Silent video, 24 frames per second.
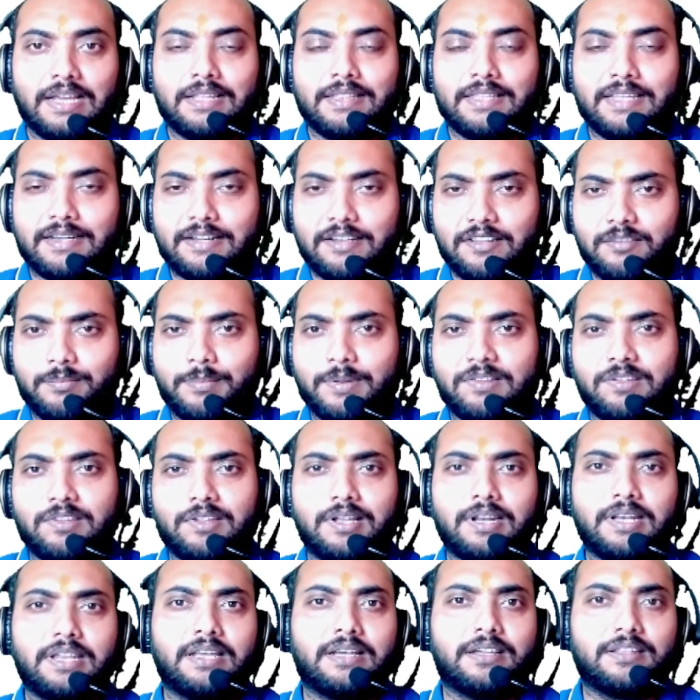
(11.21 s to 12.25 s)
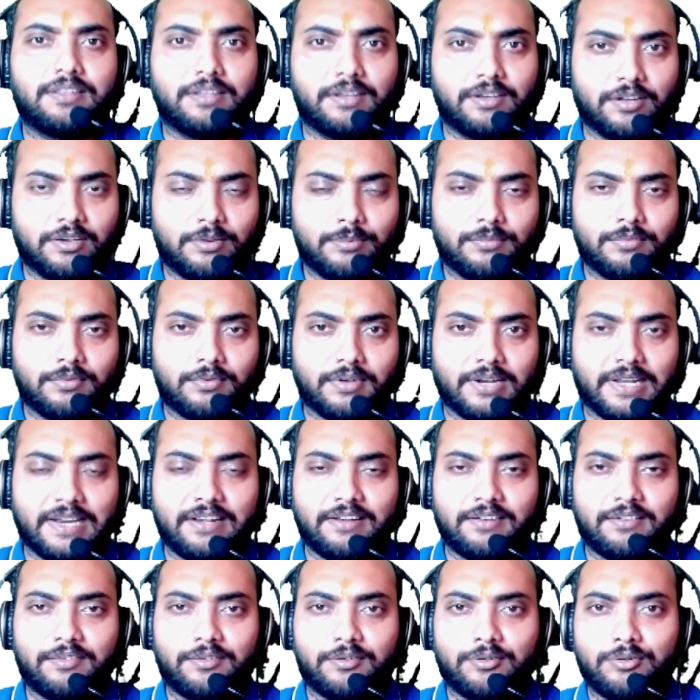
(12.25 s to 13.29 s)
That is basically a theorem,
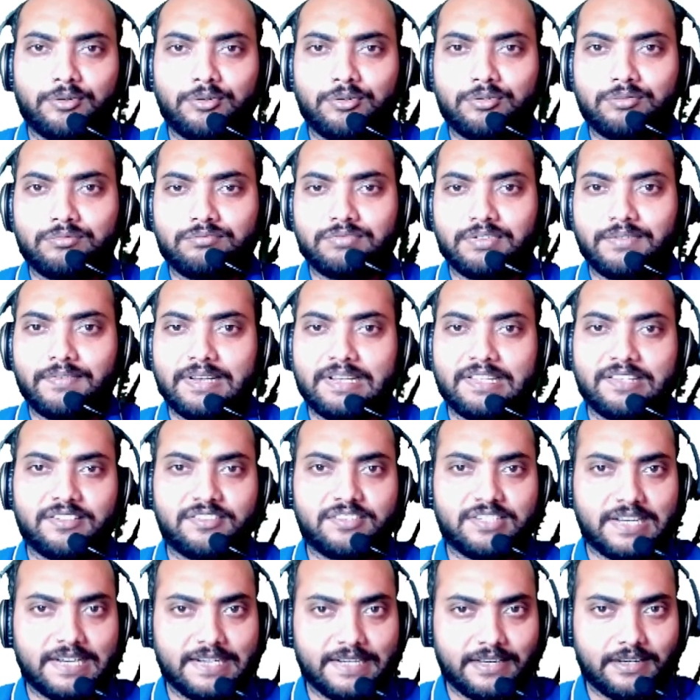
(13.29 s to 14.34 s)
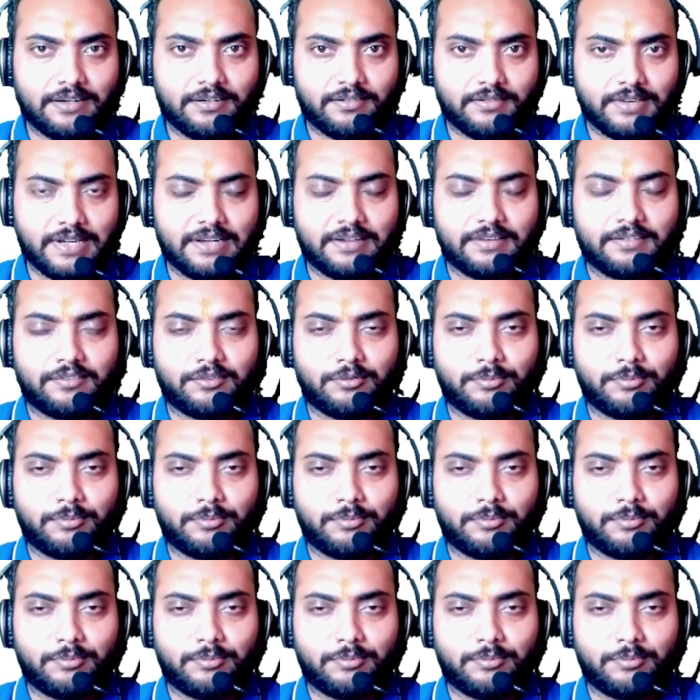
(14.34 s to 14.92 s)
right? So we will start it, right?